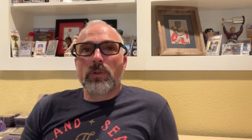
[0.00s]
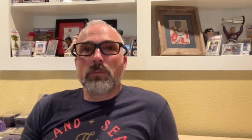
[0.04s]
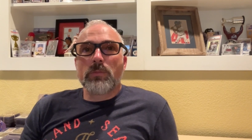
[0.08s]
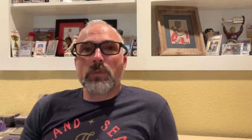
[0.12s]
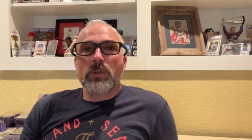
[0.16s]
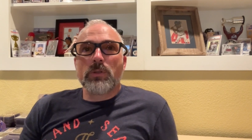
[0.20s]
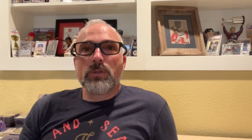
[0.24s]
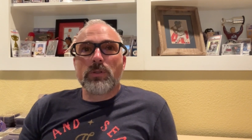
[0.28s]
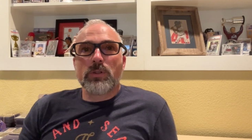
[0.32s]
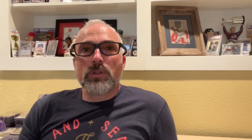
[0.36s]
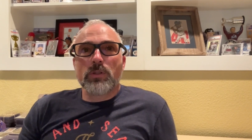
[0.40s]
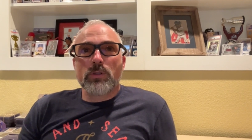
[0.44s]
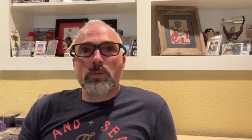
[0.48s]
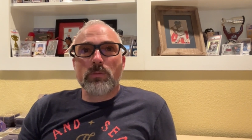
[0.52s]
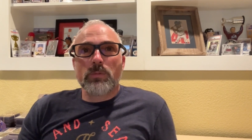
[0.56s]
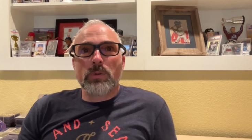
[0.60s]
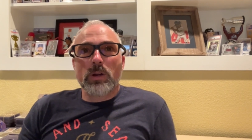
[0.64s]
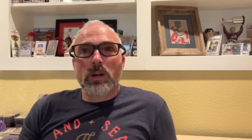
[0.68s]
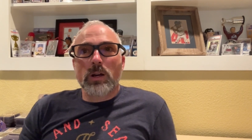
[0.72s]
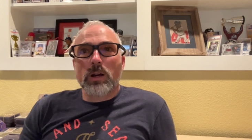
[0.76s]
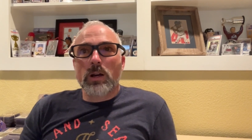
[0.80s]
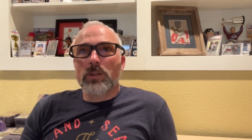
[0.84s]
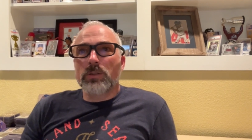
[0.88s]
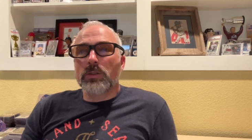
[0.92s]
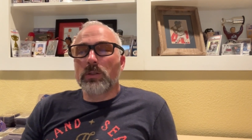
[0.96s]
YouTube.
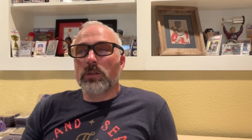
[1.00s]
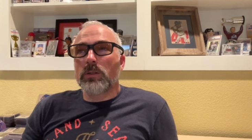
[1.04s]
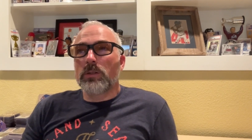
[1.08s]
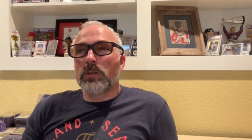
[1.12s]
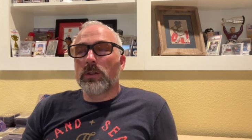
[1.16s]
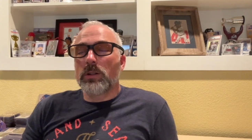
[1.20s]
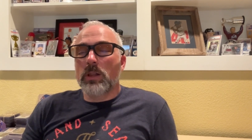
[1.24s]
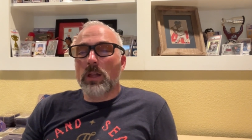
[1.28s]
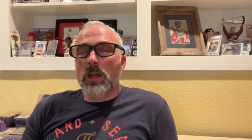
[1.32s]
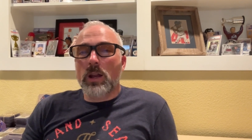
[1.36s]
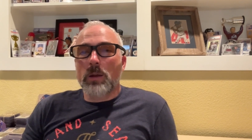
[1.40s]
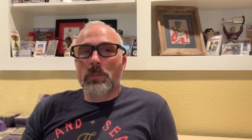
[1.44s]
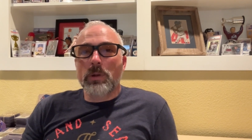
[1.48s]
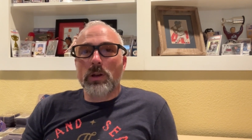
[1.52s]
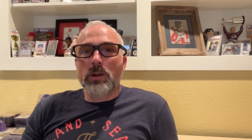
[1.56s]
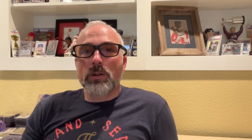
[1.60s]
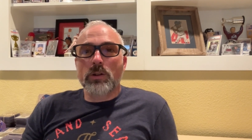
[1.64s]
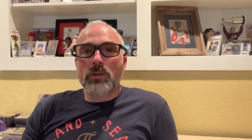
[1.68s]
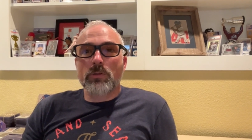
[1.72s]
I also learned a lot about